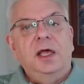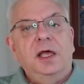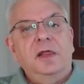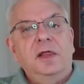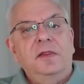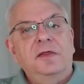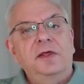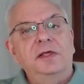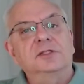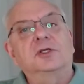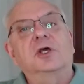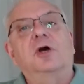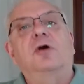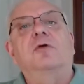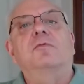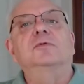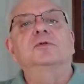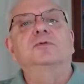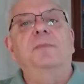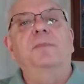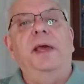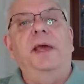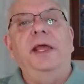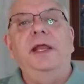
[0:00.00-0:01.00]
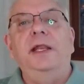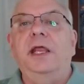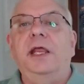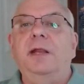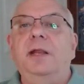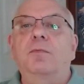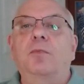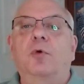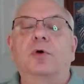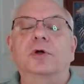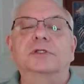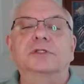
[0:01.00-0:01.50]
These homes may
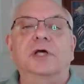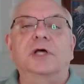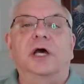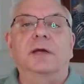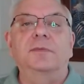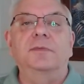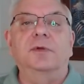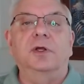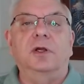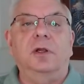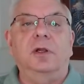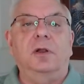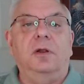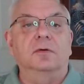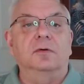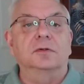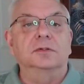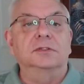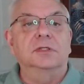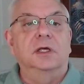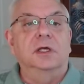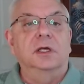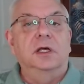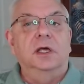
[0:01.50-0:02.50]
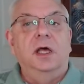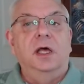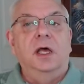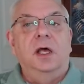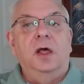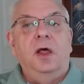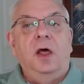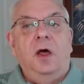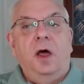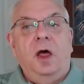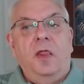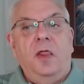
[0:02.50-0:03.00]
need more time to close
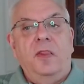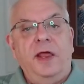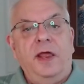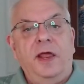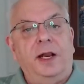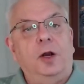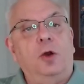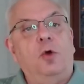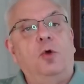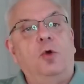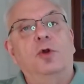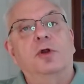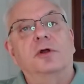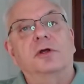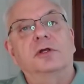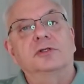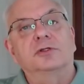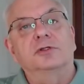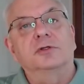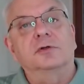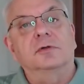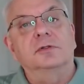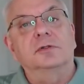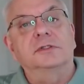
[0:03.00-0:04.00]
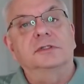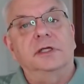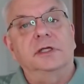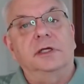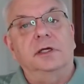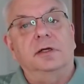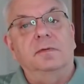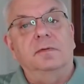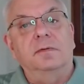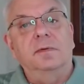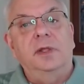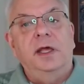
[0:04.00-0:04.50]
than an owner-controlled
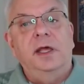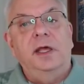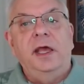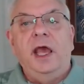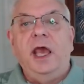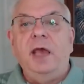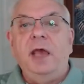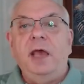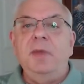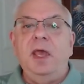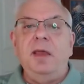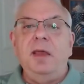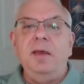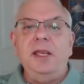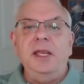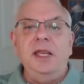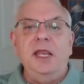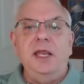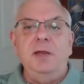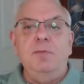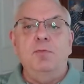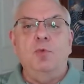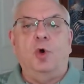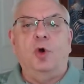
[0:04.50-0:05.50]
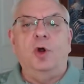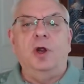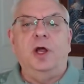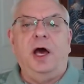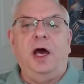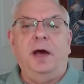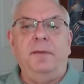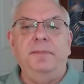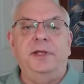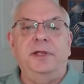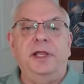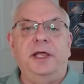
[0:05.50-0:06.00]
sale and may need more
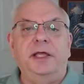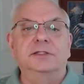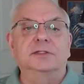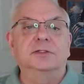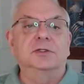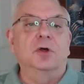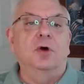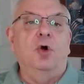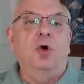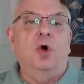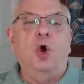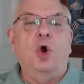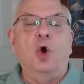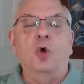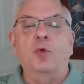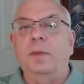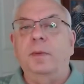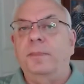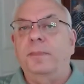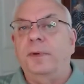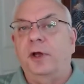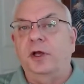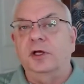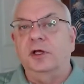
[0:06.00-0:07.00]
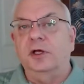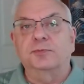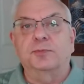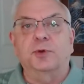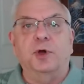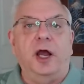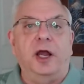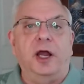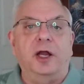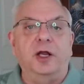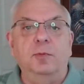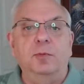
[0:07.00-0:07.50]
updates or repairs
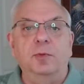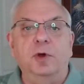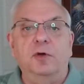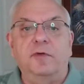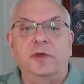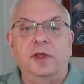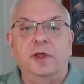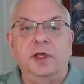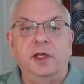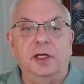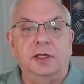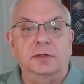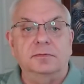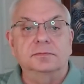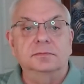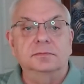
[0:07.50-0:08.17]
prior to moving in.